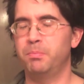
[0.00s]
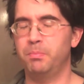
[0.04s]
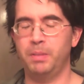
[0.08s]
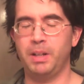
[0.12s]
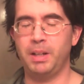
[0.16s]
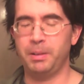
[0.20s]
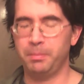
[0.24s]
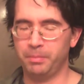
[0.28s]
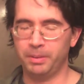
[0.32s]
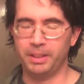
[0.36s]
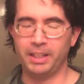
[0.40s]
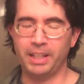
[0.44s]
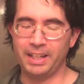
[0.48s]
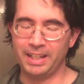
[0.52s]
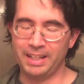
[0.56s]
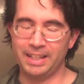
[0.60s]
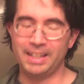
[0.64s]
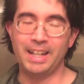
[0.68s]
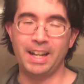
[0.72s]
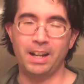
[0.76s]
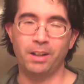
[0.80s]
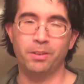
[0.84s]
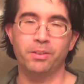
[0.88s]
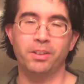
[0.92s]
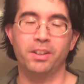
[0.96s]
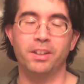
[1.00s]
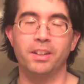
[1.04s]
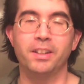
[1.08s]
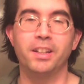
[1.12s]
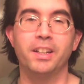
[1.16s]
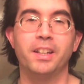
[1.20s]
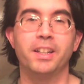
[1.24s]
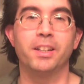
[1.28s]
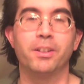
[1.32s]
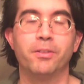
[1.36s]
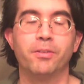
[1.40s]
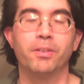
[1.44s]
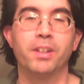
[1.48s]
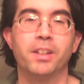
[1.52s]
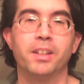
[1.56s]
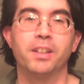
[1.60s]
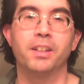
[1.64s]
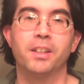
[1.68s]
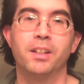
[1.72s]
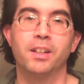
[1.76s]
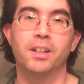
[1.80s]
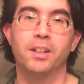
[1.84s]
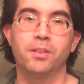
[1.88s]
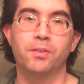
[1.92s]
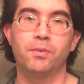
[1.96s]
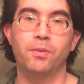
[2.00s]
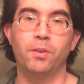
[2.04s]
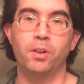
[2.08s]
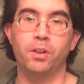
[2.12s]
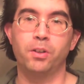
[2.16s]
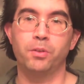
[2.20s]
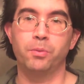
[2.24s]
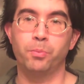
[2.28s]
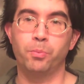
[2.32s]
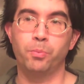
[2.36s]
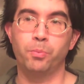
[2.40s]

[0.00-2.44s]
I'm getting down to the nitty-gritty as far as